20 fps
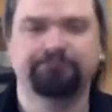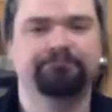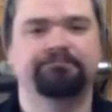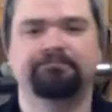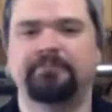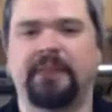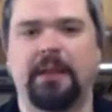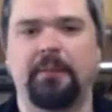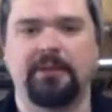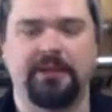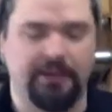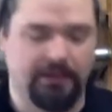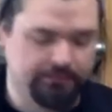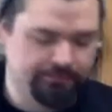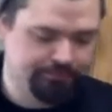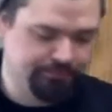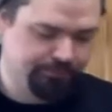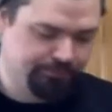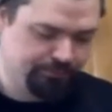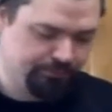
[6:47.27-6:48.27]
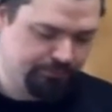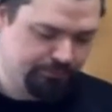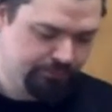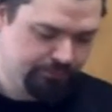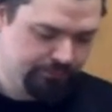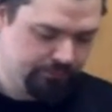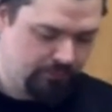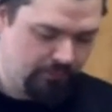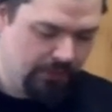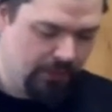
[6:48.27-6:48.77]
Not a big deal.
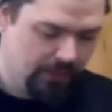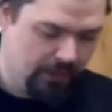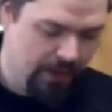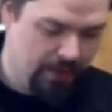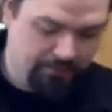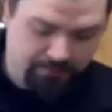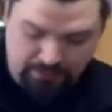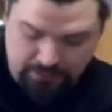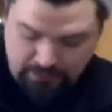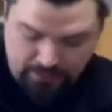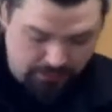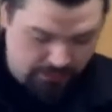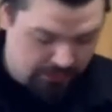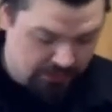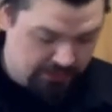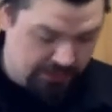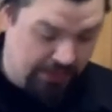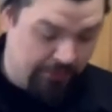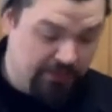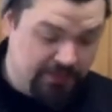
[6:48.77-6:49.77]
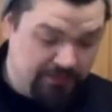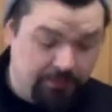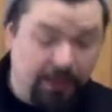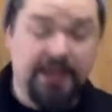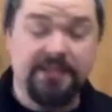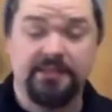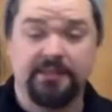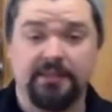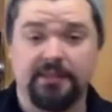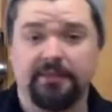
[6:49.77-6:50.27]
All right. So that was
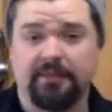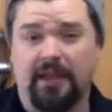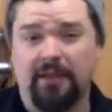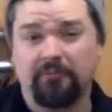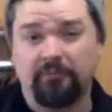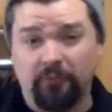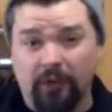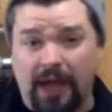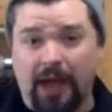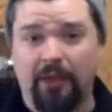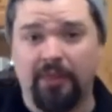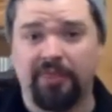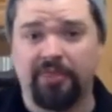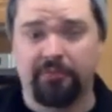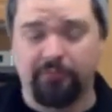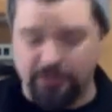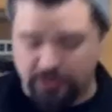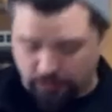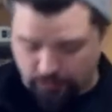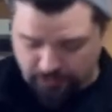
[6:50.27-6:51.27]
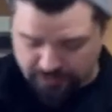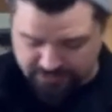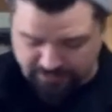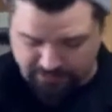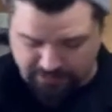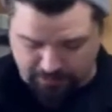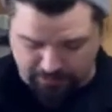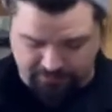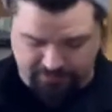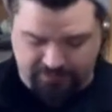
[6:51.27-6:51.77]
basically around 3/4 of a
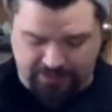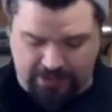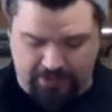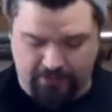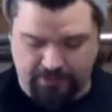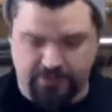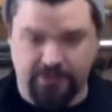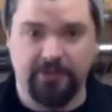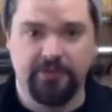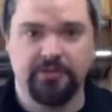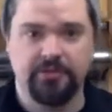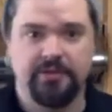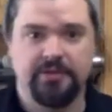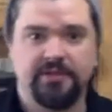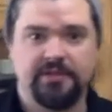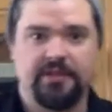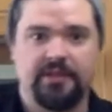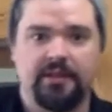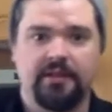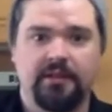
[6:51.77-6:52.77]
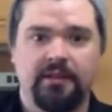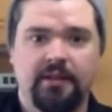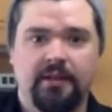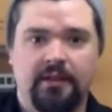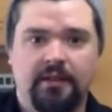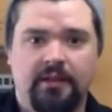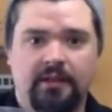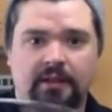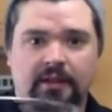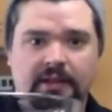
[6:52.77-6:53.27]
cup of flour. So as you can see,
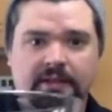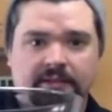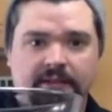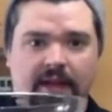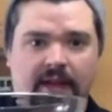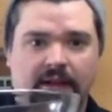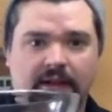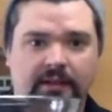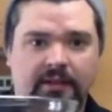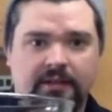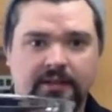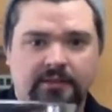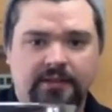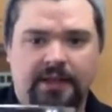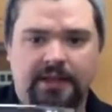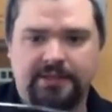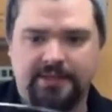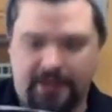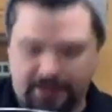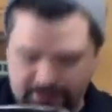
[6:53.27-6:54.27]
it's not a ton,